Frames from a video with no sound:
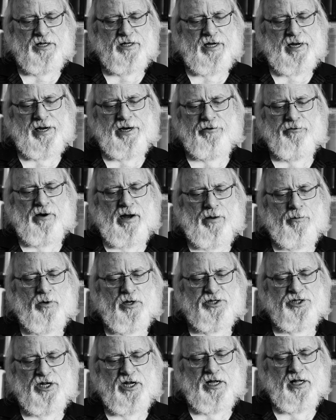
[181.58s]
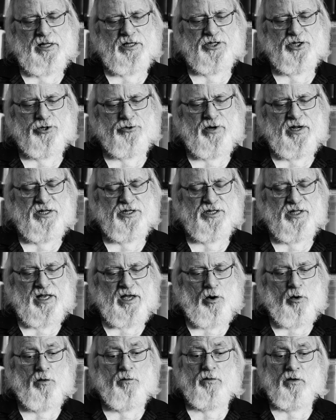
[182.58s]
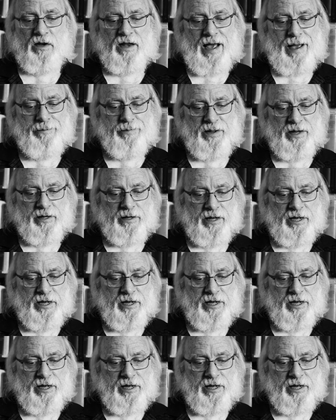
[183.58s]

a diagram which illustrates the overlapping